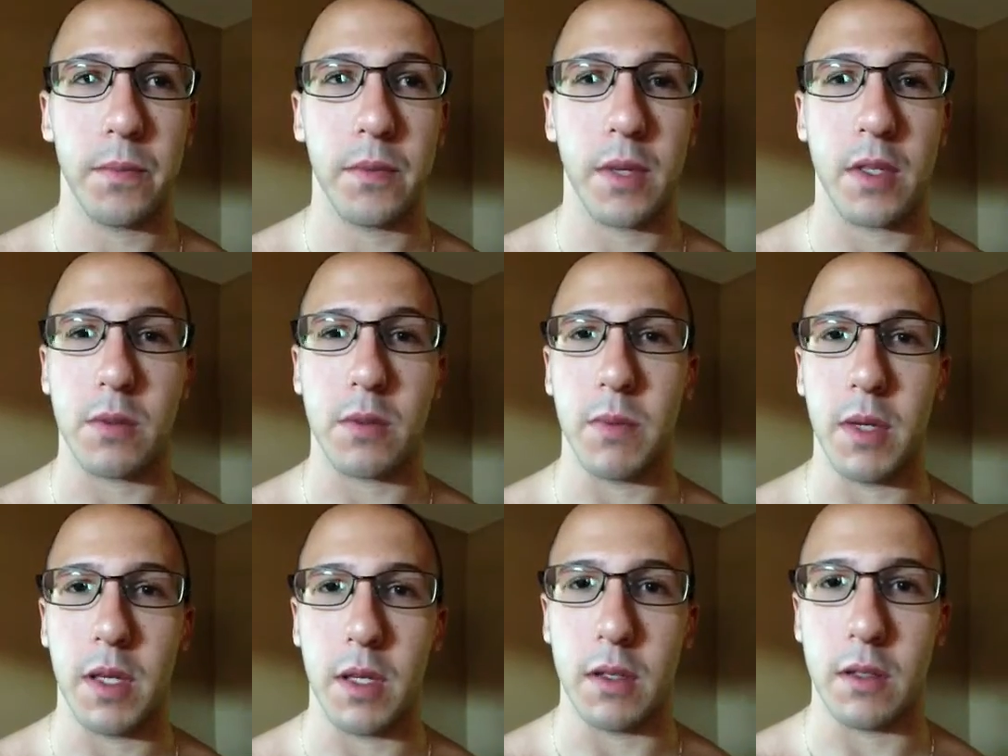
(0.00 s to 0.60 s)

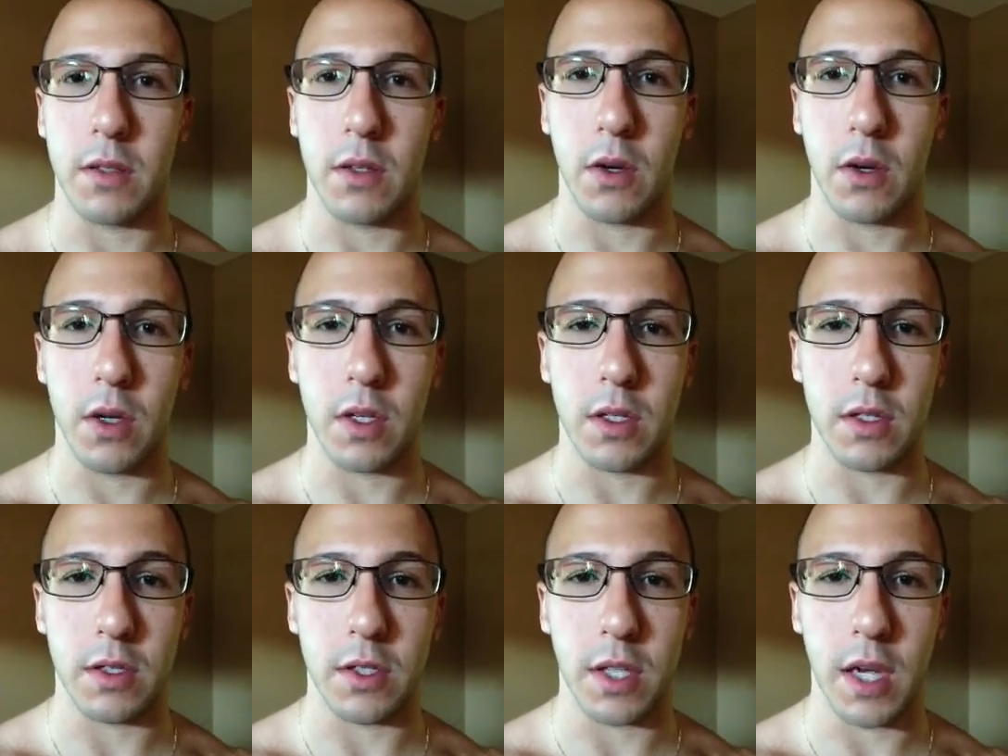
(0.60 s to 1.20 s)
Doesn't mean don't
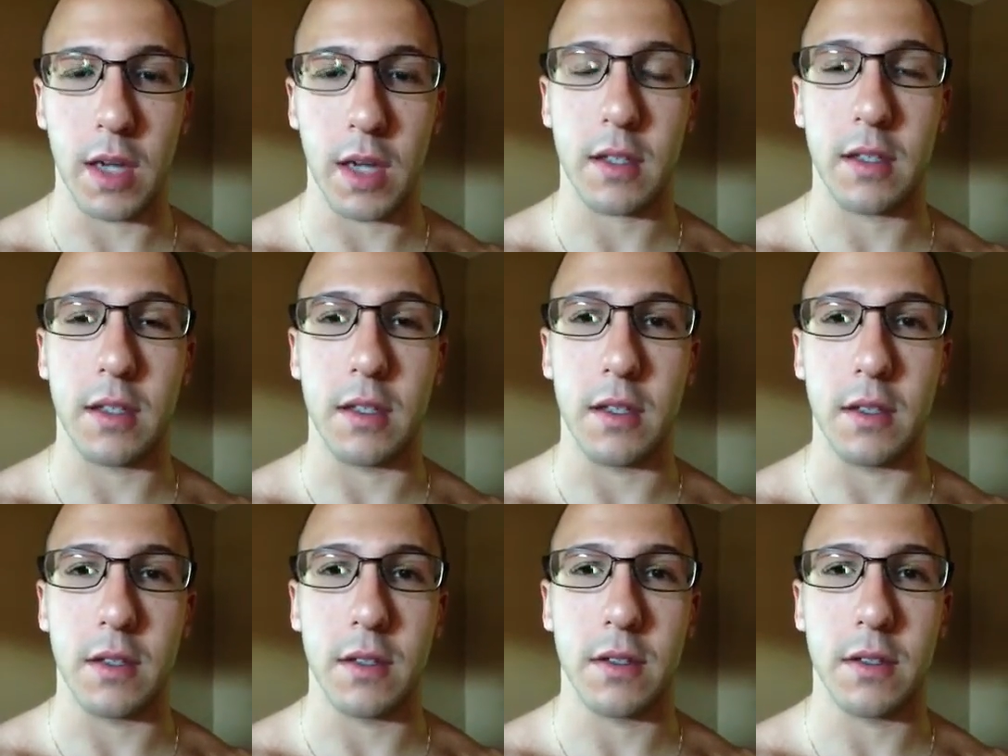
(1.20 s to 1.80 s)
interject
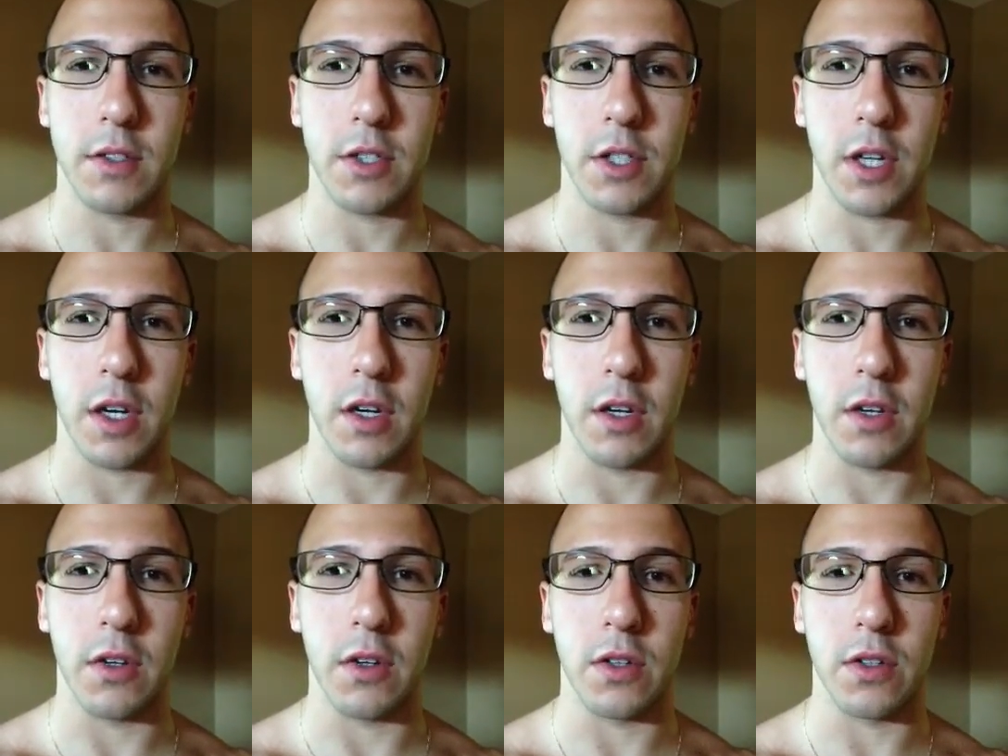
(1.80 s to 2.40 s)
and
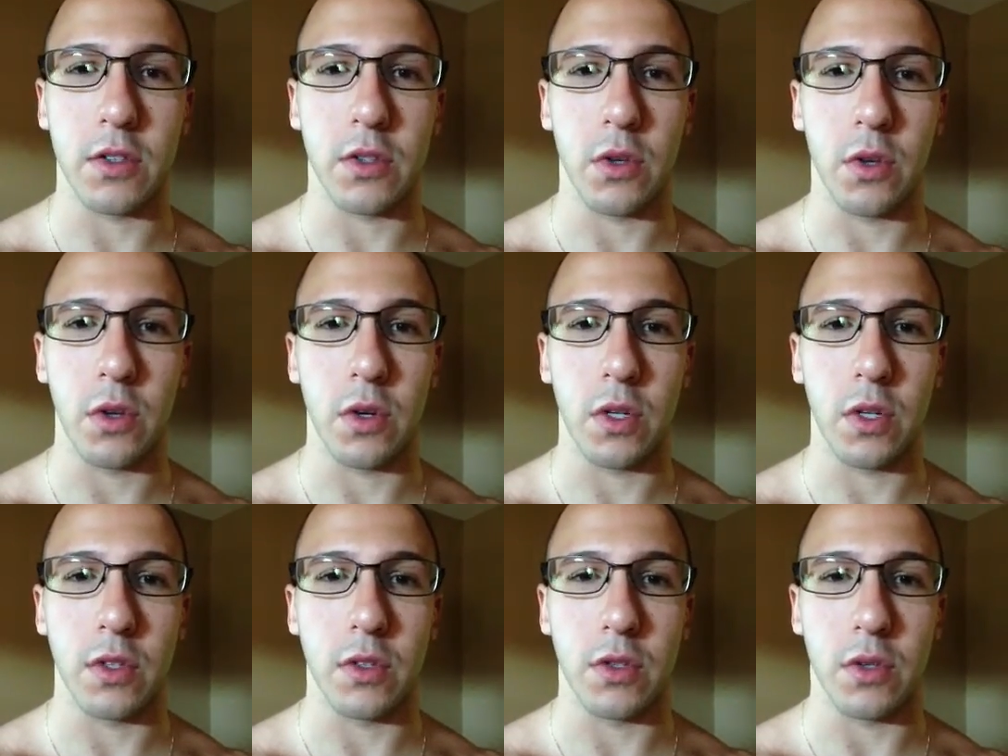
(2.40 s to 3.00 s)
share your
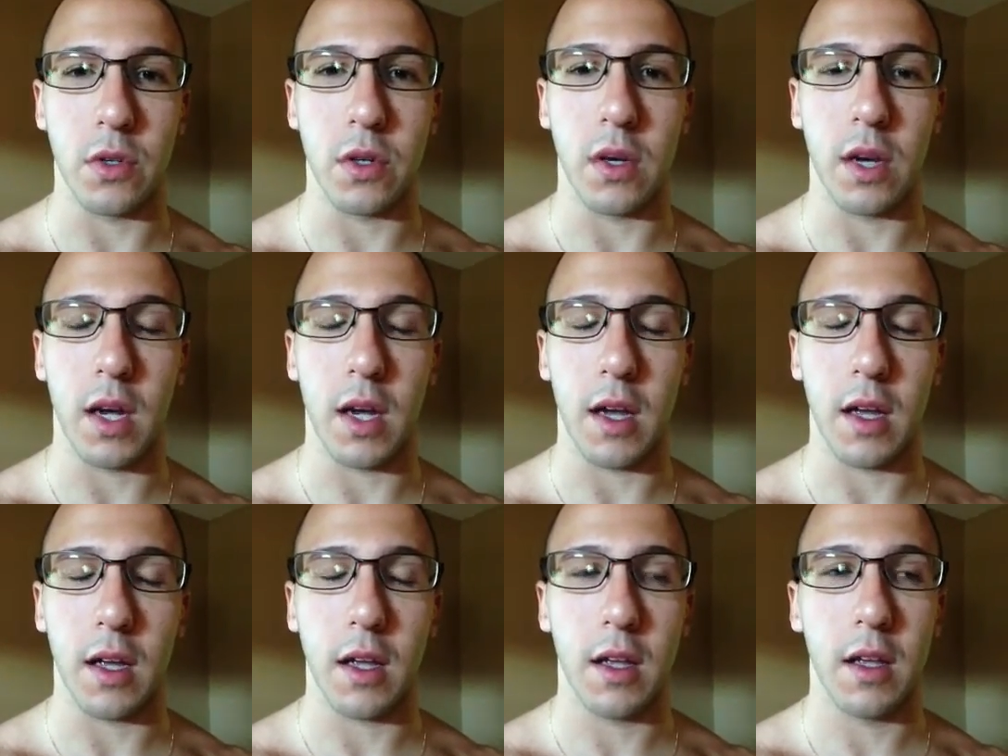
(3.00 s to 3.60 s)
stories
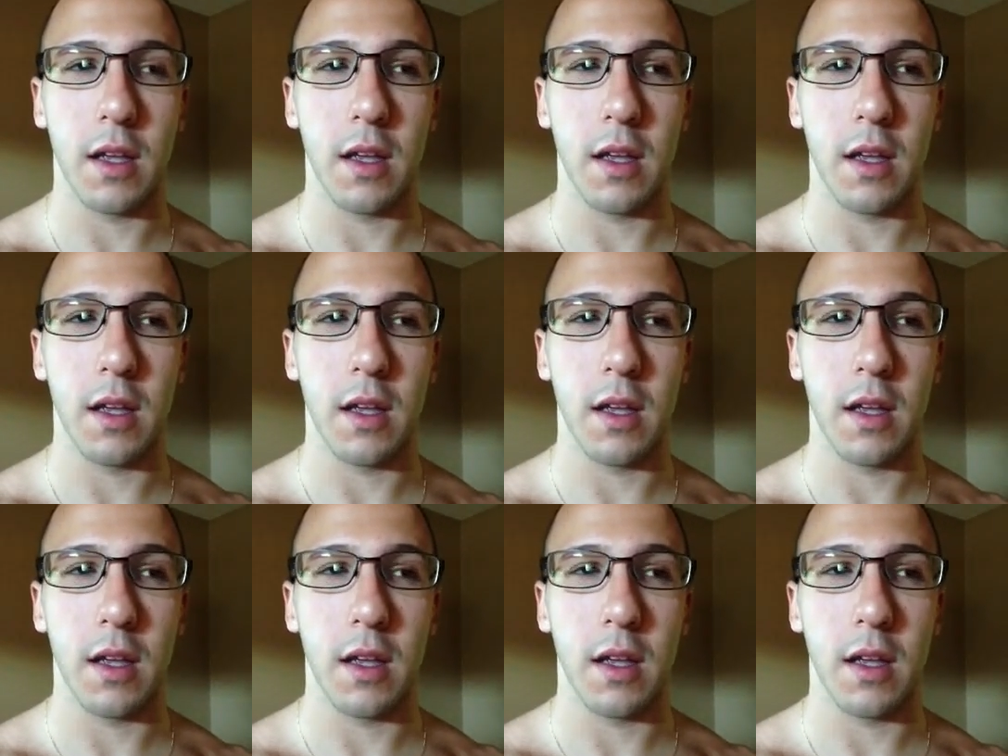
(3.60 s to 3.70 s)
or